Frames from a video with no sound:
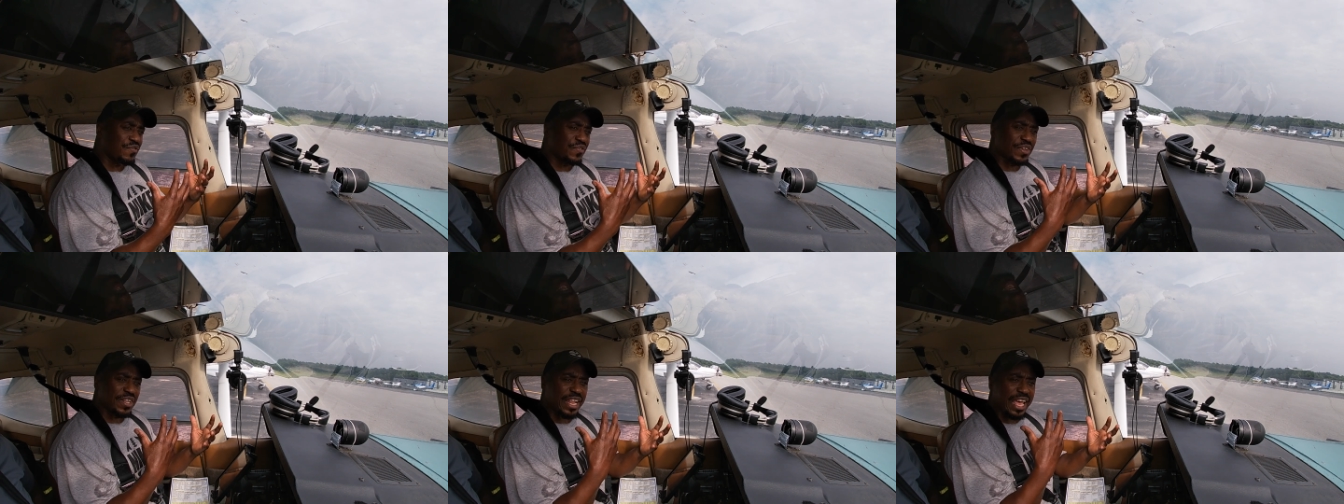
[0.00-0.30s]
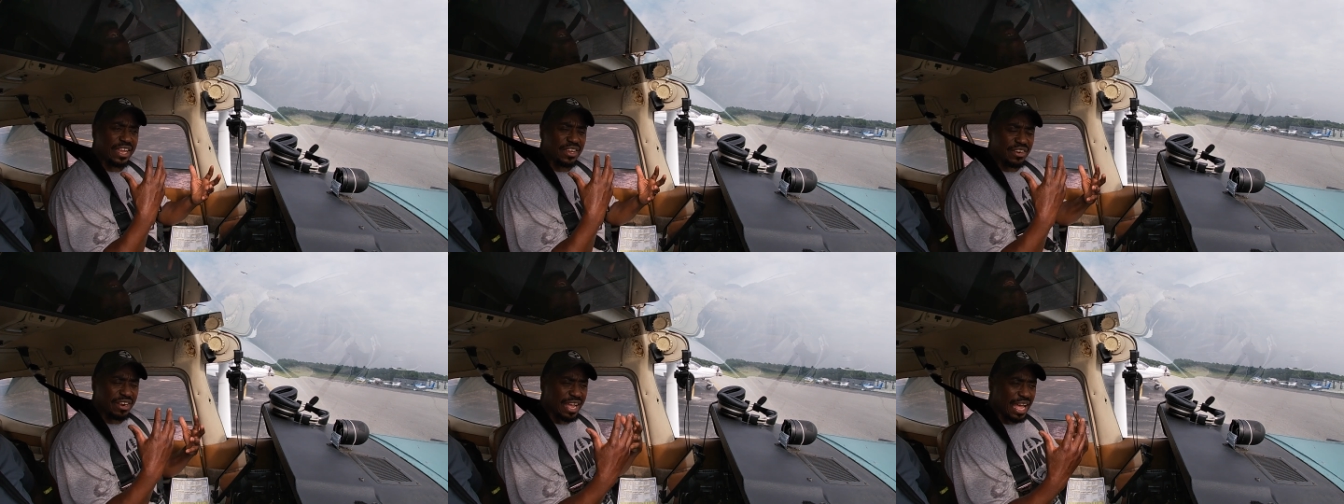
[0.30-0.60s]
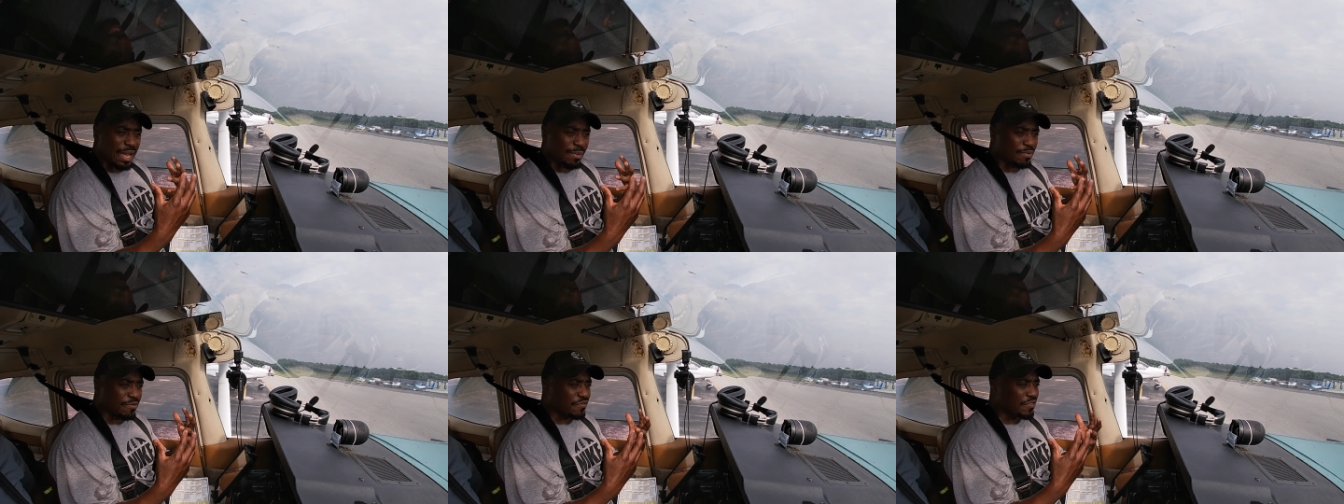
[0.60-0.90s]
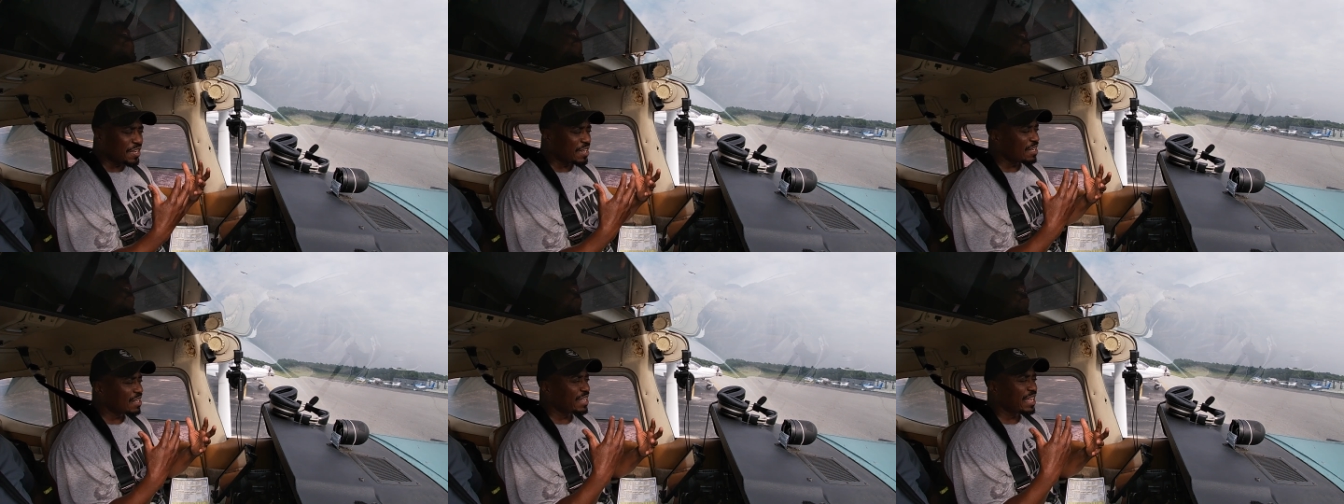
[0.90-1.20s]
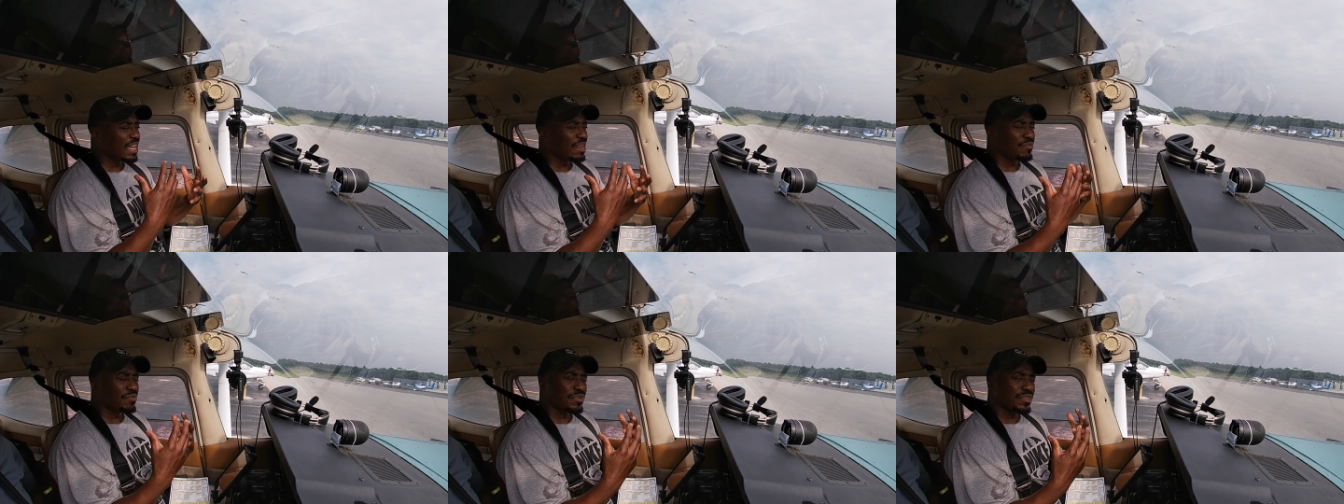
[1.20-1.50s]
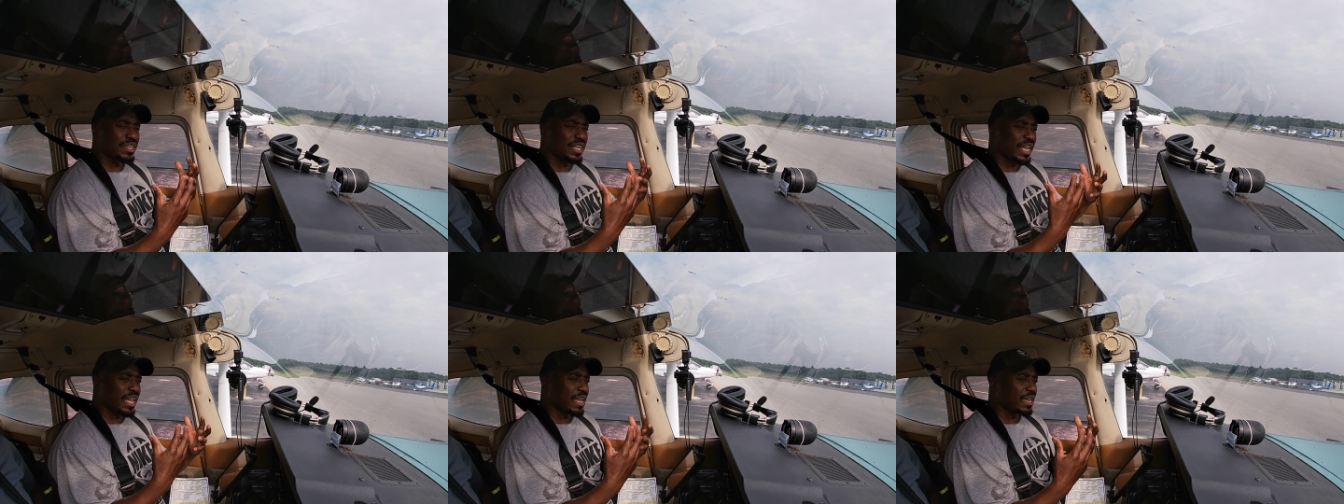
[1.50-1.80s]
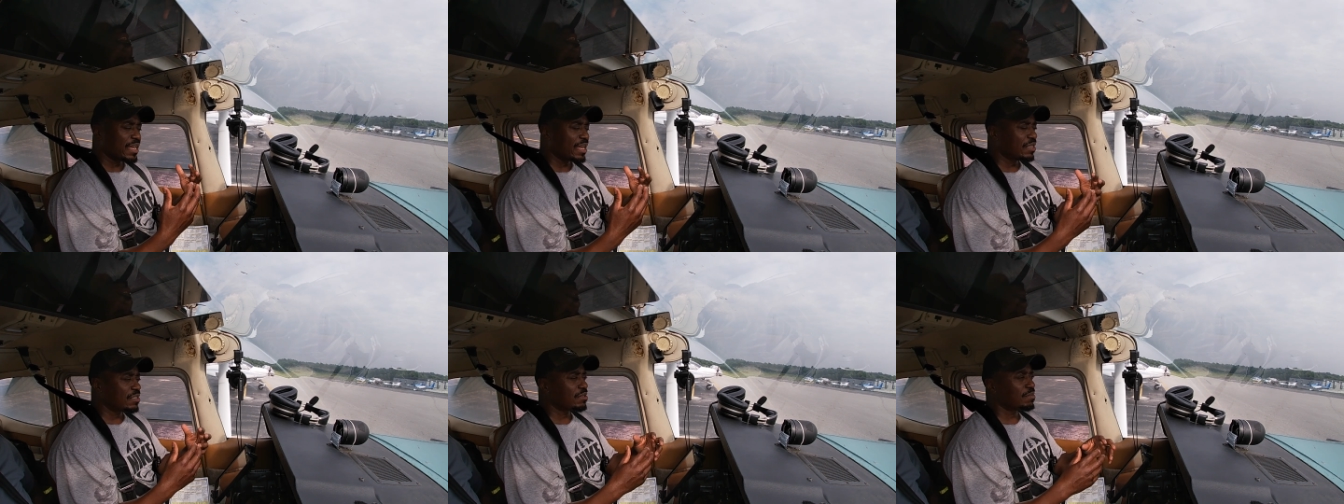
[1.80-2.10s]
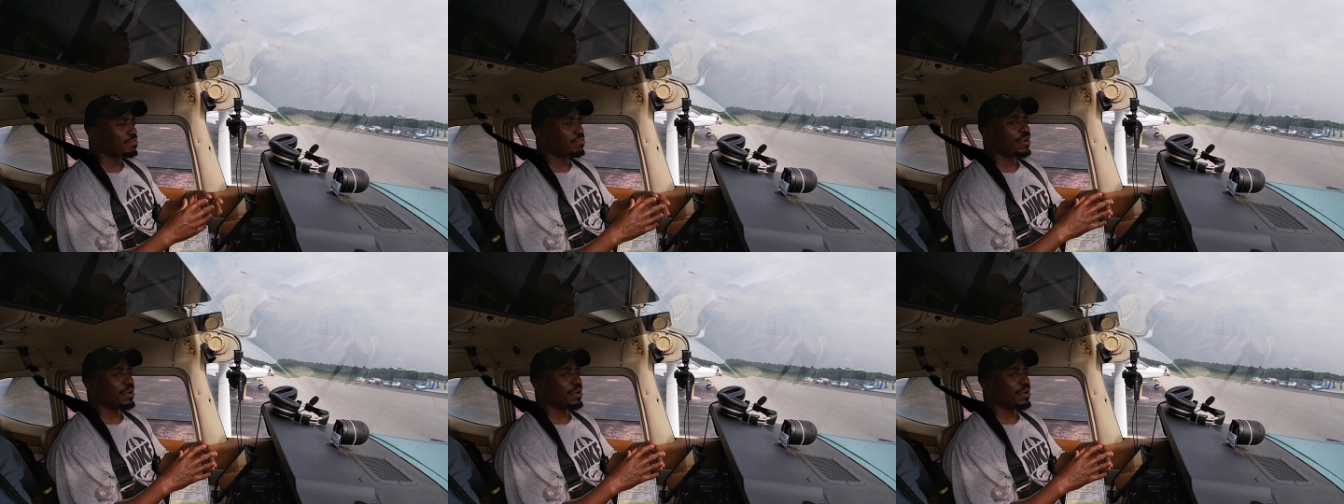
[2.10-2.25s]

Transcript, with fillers: feel like you're hyperventilating where you can't catch your